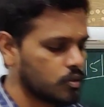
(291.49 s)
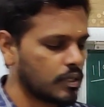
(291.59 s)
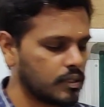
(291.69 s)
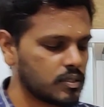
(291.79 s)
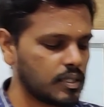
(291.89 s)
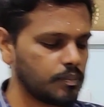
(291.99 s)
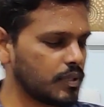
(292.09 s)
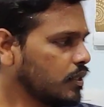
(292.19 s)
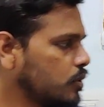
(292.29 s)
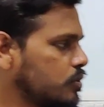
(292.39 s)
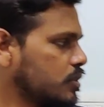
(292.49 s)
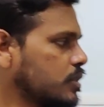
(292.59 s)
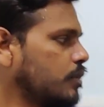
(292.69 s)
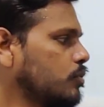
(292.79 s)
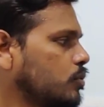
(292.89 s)
So again the same thing, you
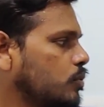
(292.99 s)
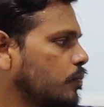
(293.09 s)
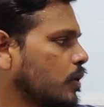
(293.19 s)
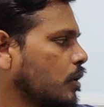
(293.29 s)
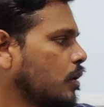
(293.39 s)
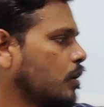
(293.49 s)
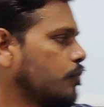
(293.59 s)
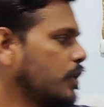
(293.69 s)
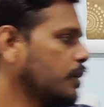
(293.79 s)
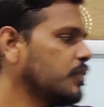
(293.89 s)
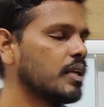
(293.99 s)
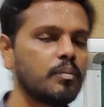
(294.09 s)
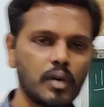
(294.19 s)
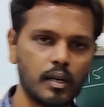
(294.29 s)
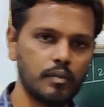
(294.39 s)
just have to fill up the
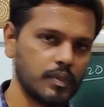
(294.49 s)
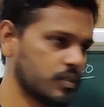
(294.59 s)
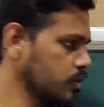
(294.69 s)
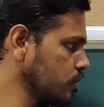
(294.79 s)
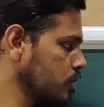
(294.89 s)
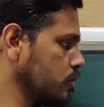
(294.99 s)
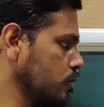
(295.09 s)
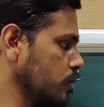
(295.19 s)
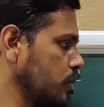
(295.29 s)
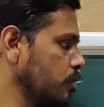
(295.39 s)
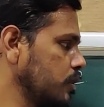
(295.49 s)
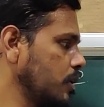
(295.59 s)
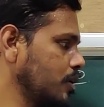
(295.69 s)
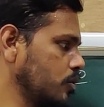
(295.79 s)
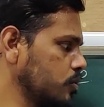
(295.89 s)
number line first
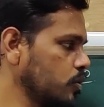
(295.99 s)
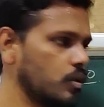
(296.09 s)
with the unknowns.